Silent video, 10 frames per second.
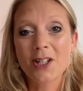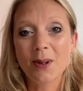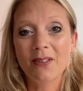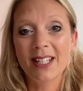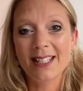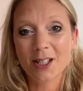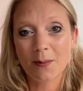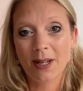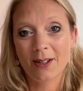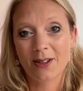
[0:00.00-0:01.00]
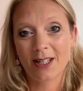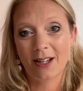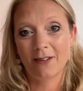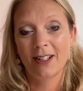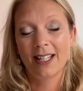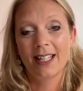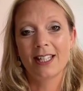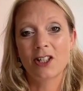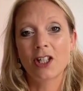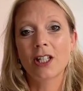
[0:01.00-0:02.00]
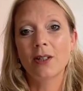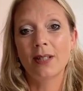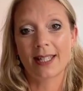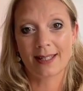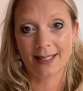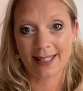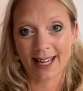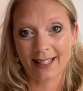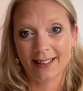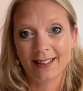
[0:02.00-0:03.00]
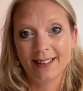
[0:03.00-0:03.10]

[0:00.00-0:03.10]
you ever need to compare yourself is to you yesterday.